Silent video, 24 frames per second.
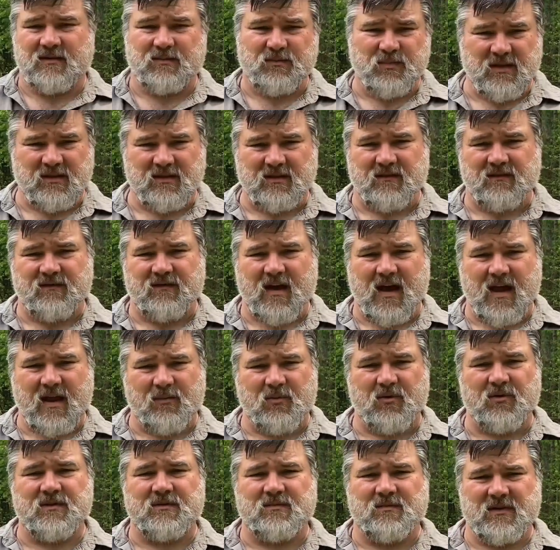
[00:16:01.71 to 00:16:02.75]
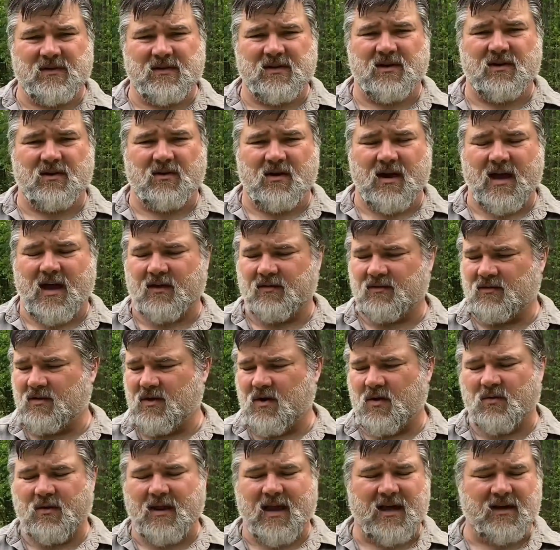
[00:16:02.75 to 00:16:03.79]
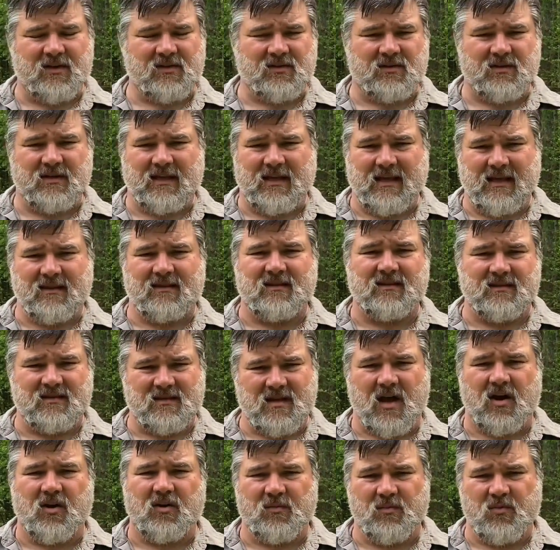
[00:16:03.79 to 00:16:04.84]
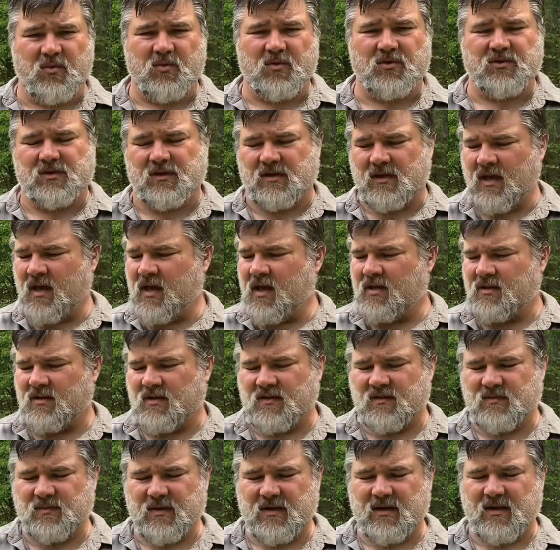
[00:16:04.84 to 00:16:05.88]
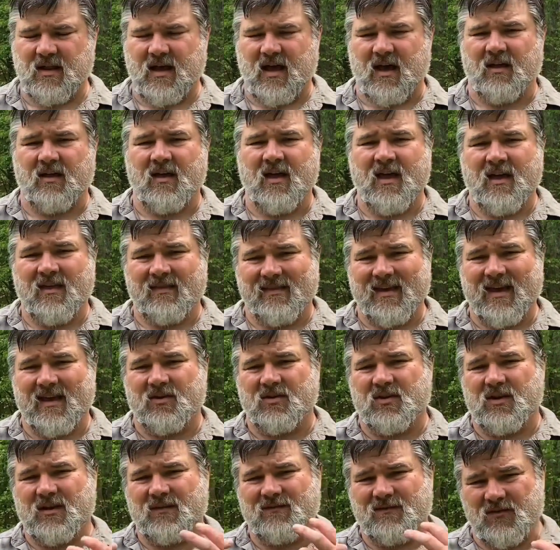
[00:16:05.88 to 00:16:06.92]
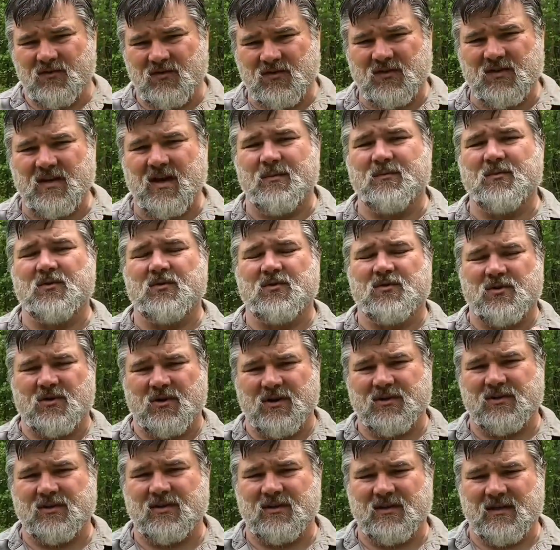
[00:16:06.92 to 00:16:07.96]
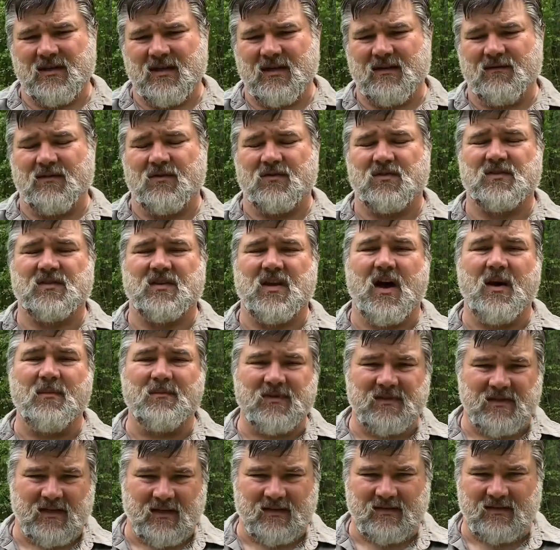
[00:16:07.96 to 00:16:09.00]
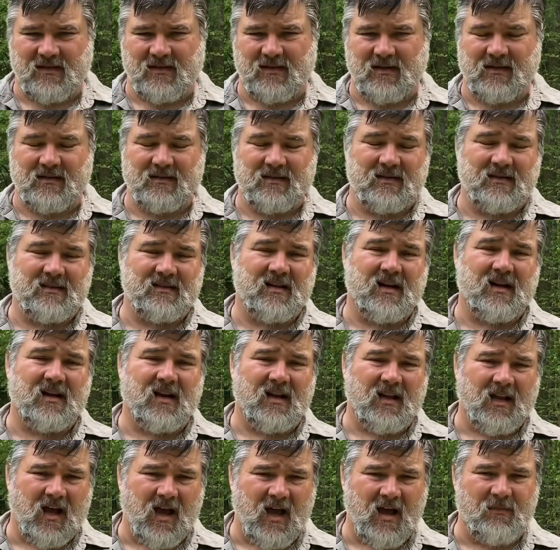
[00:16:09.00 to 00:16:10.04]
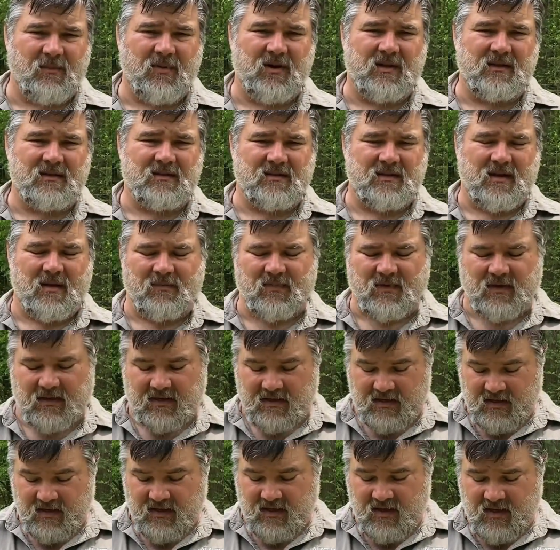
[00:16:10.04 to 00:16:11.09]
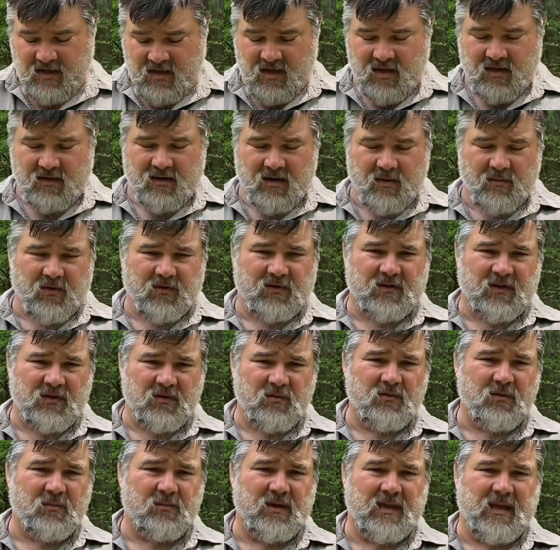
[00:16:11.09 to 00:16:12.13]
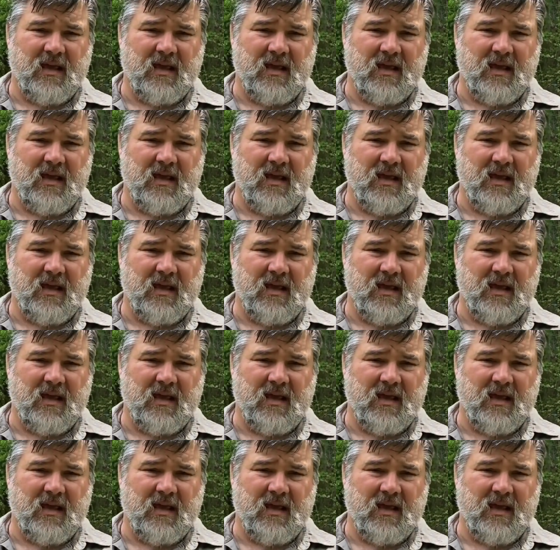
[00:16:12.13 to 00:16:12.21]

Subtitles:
spit the fibrous material out. Don't actually eat the solid portion. Just spit it out. That'll give you some nutrition to give you some sustenance. It's not a lot, but it's something. Number 2 would